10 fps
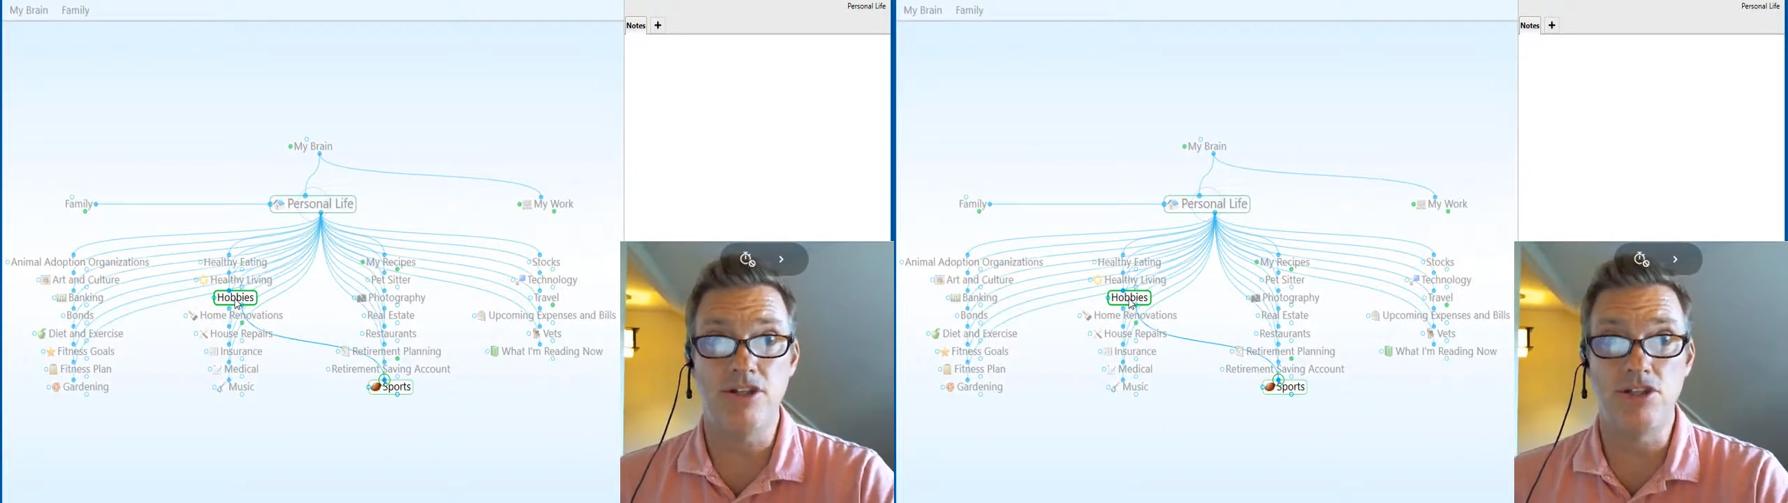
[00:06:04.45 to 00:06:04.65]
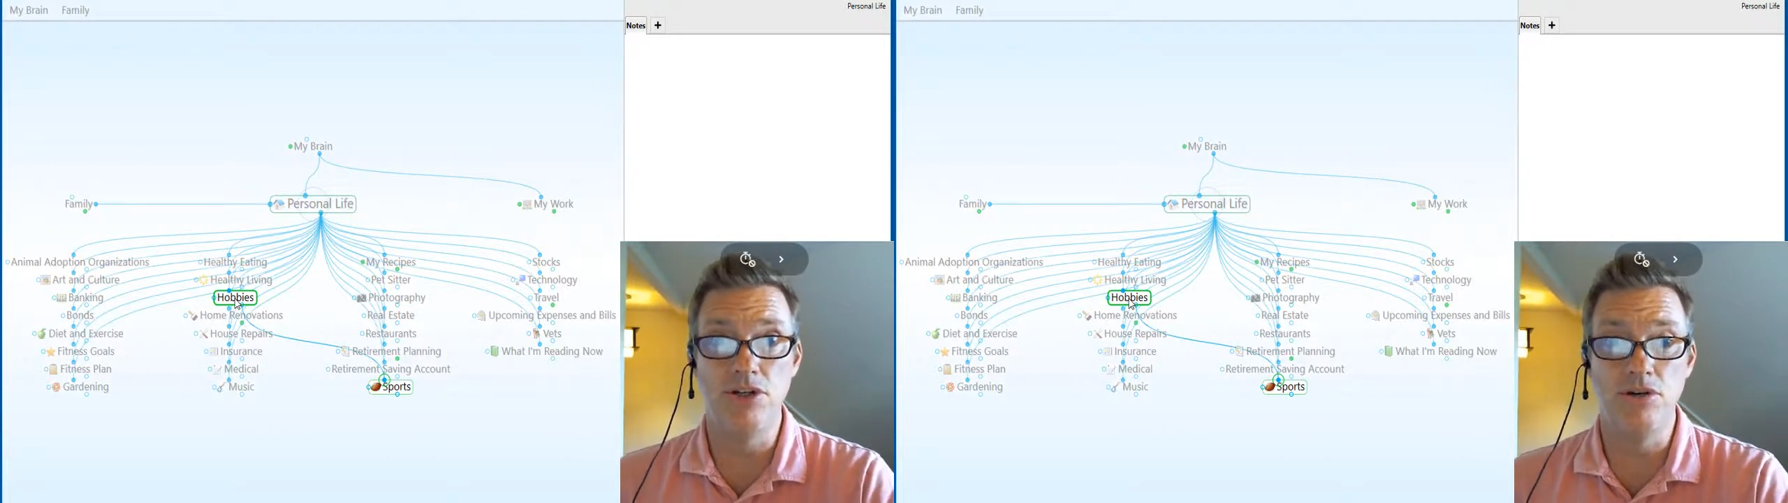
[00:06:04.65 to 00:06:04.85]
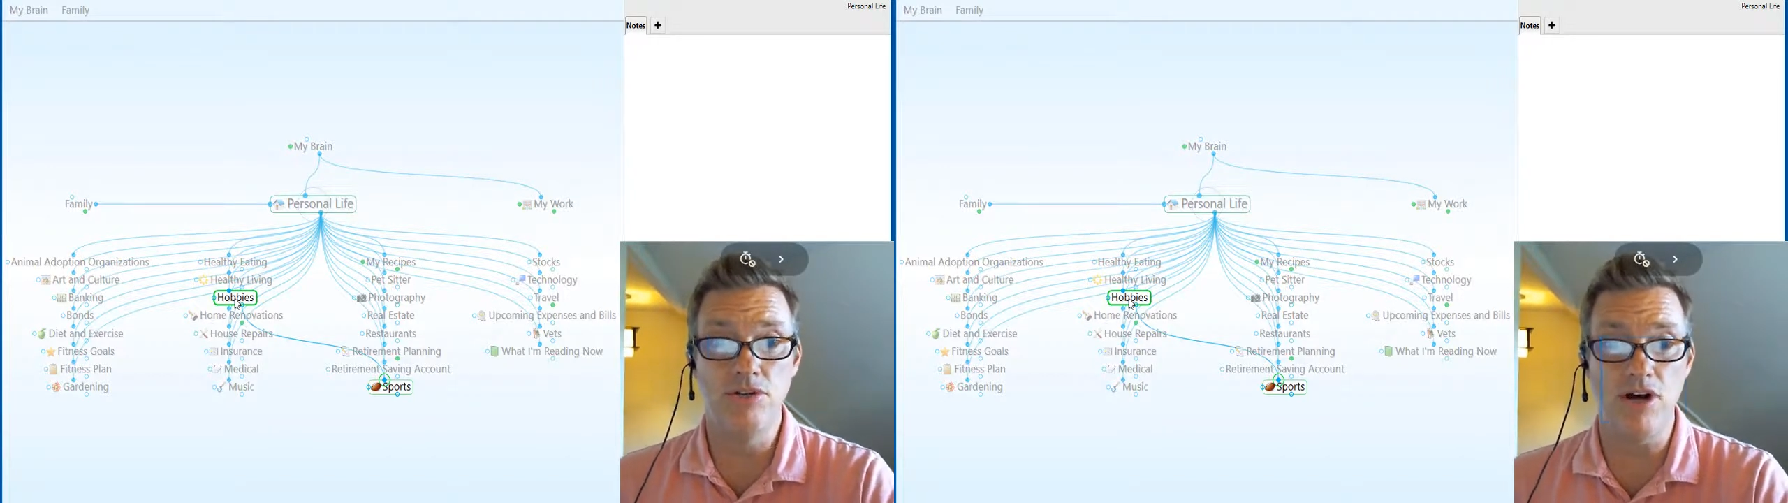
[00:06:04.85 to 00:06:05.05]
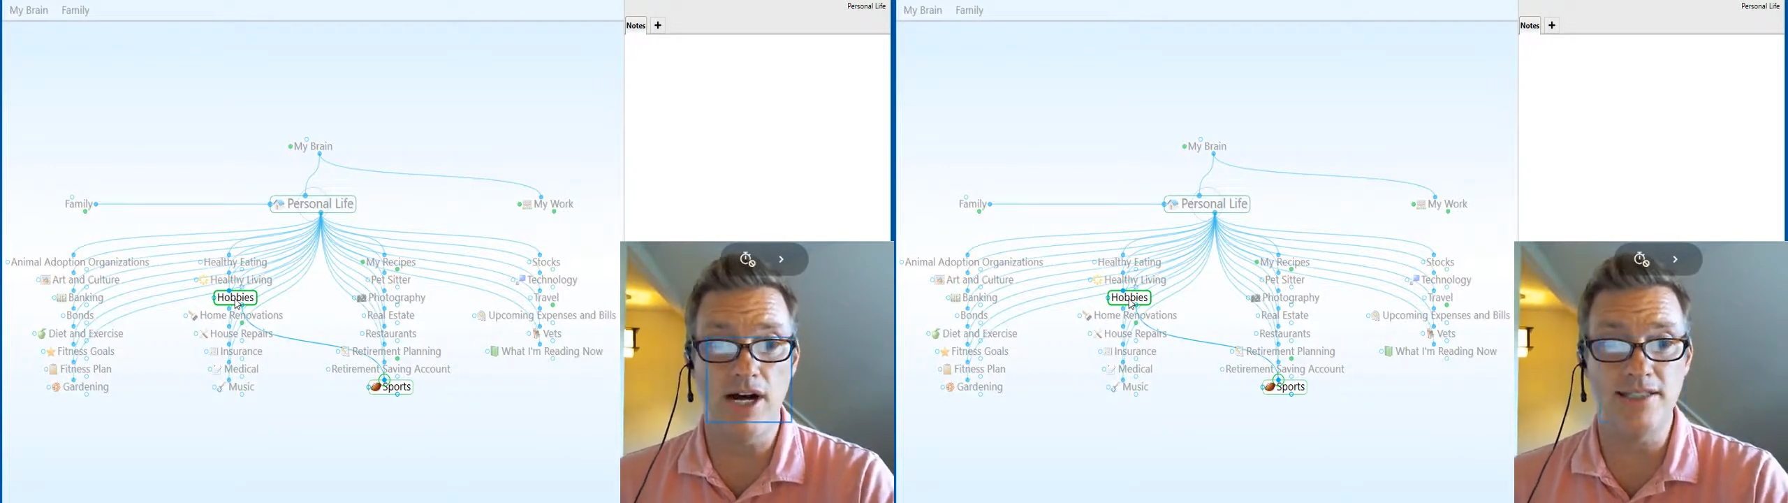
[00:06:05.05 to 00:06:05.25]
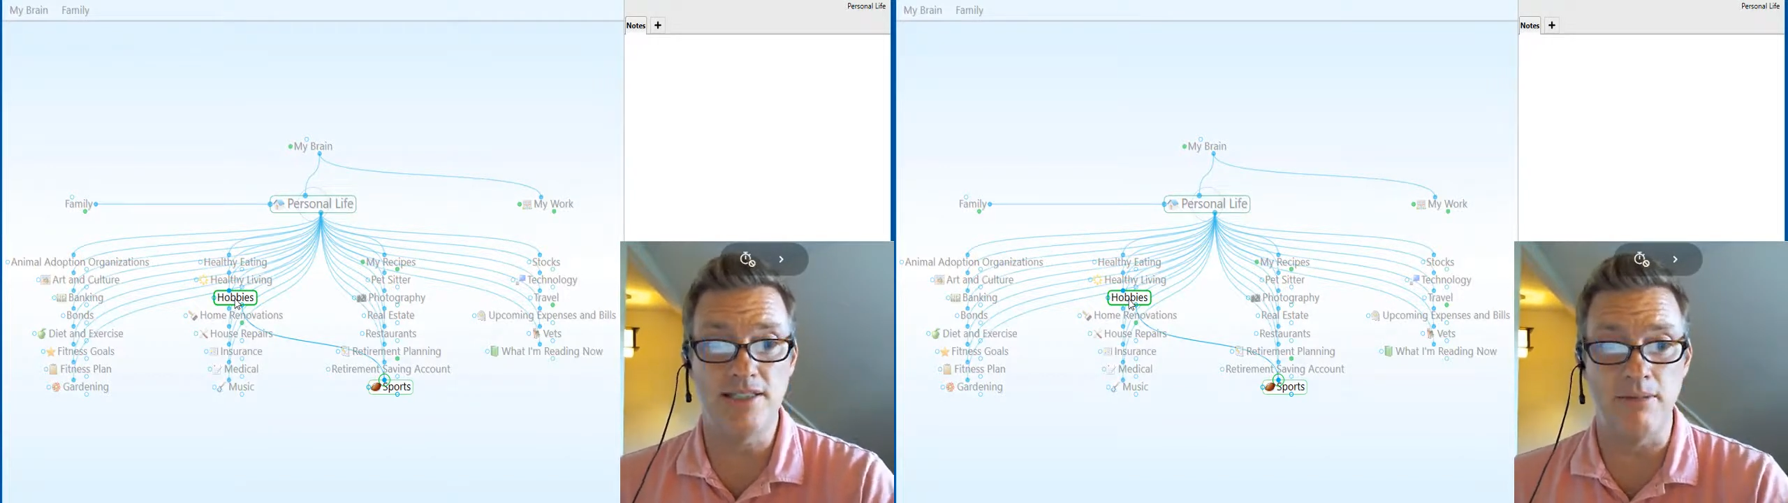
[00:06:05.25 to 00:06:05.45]
two
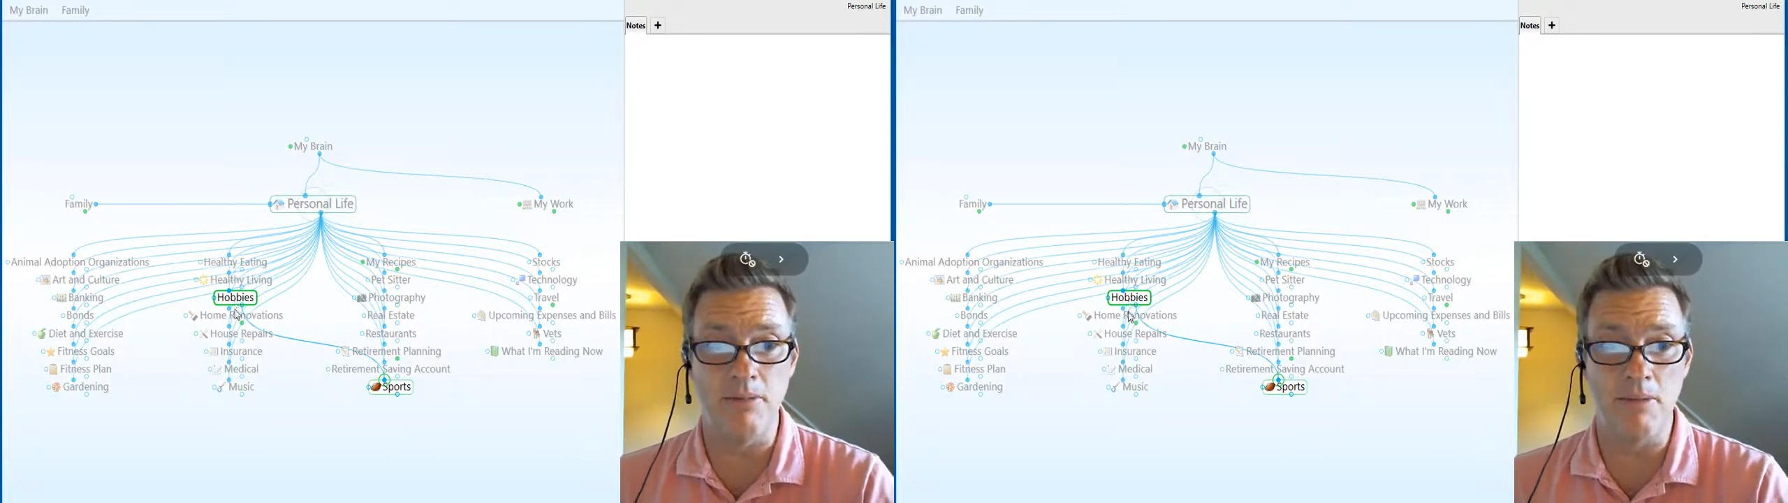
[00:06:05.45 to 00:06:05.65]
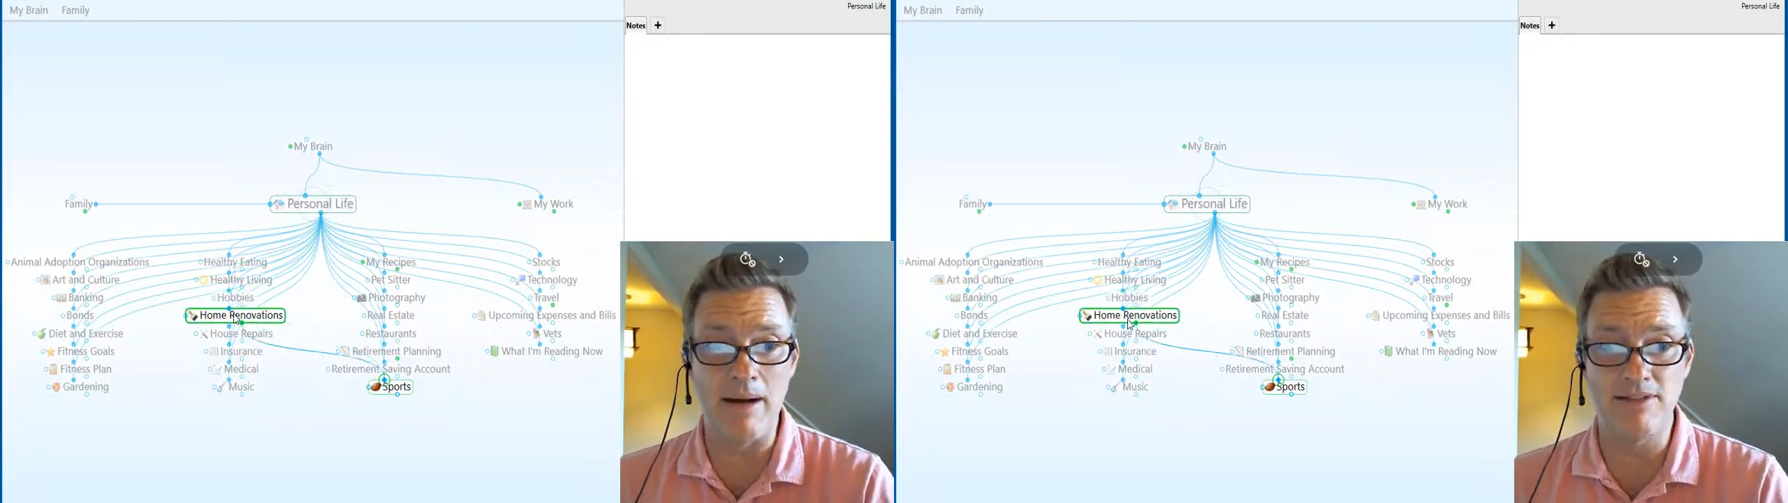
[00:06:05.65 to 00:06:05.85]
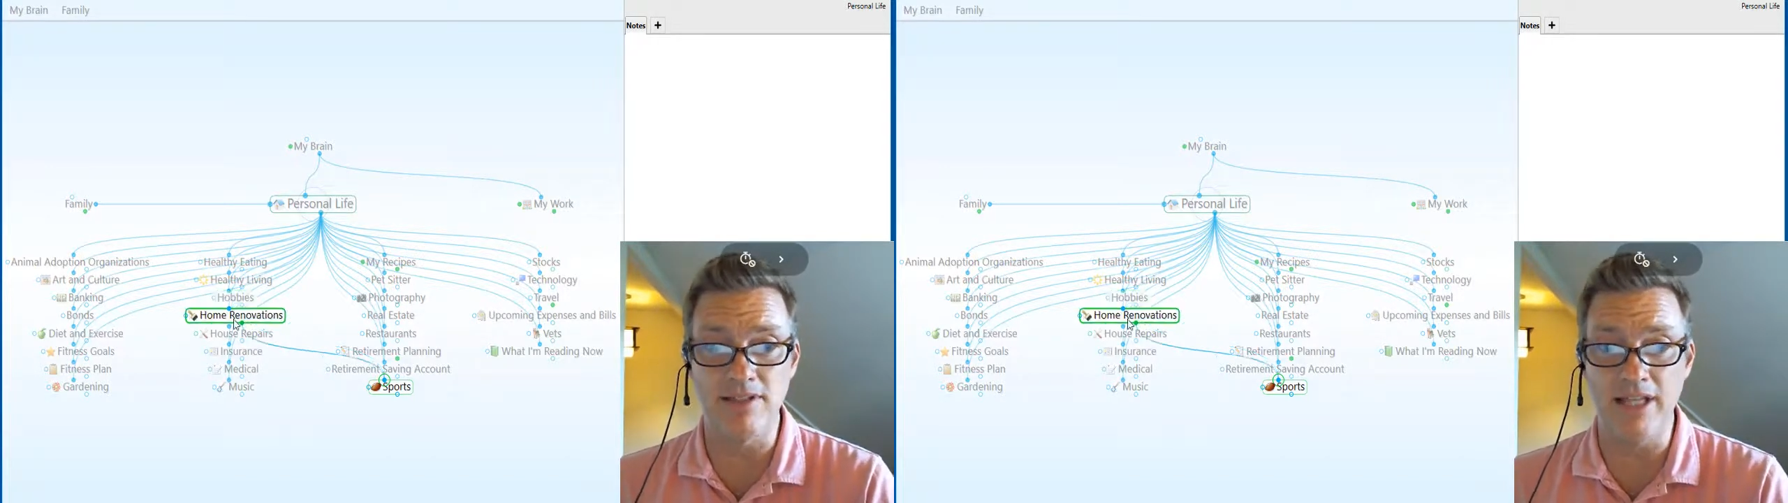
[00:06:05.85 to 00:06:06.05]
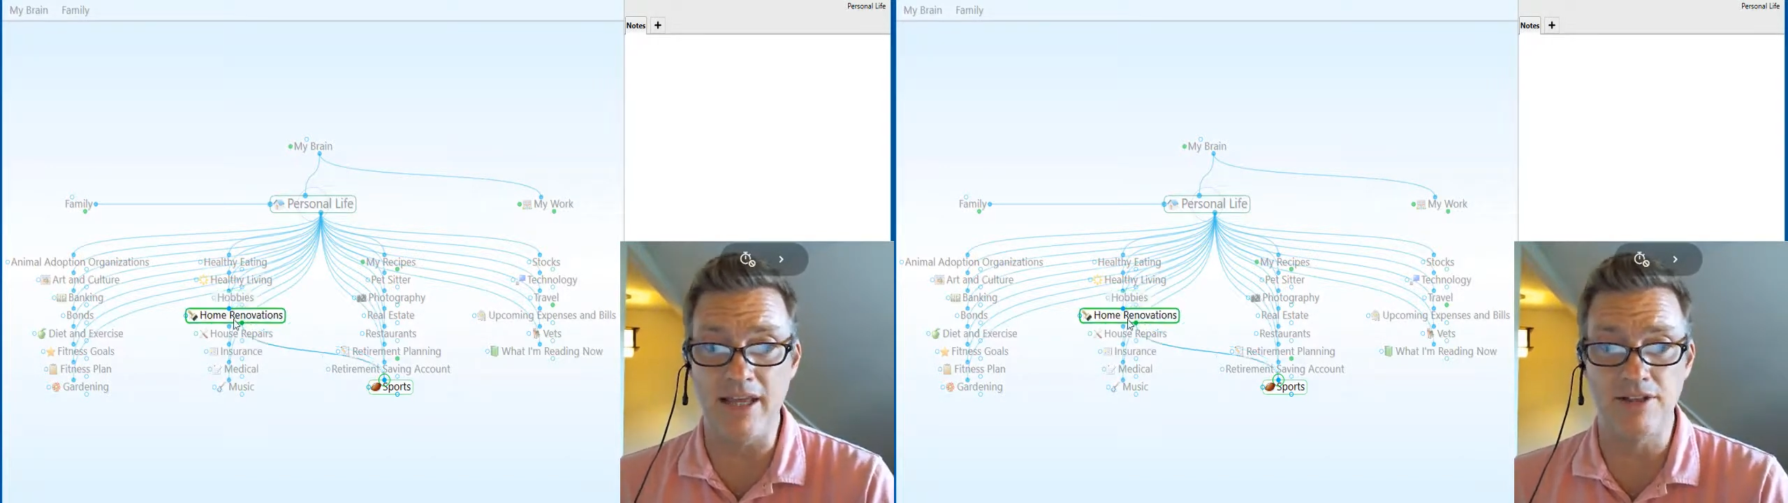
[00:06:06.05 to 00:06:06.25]
thoughts that I'm about to link.